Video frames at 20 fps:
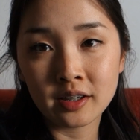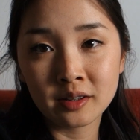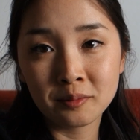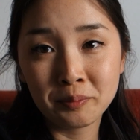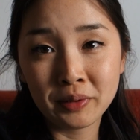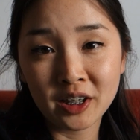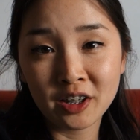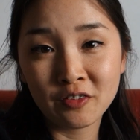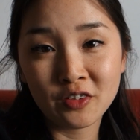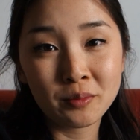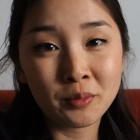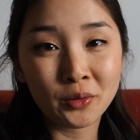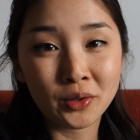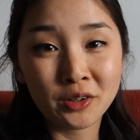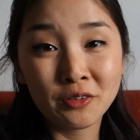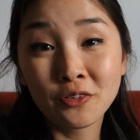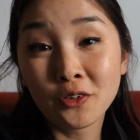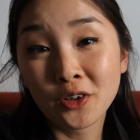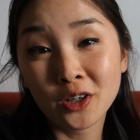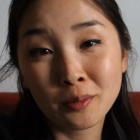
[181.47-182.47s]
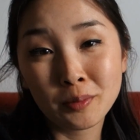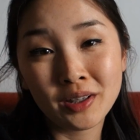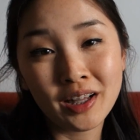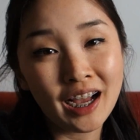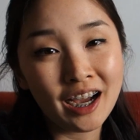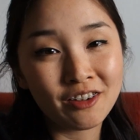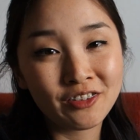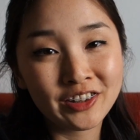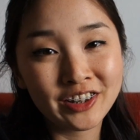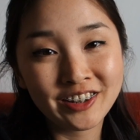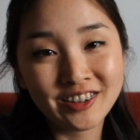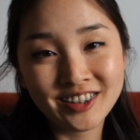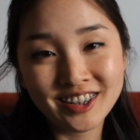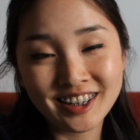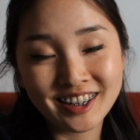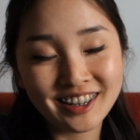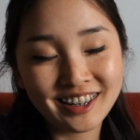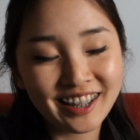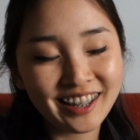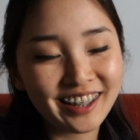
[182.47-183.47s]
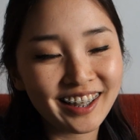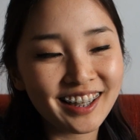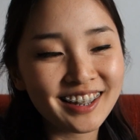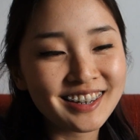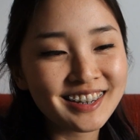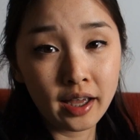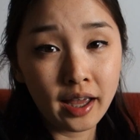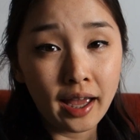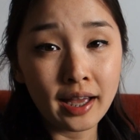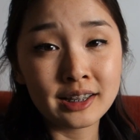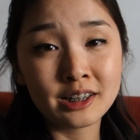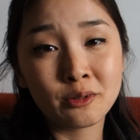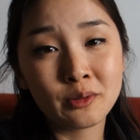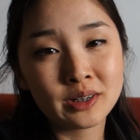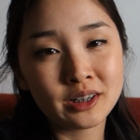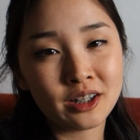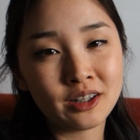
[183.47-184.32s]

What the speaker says: a bit of a more affordable afternoon tea, I guess. And it was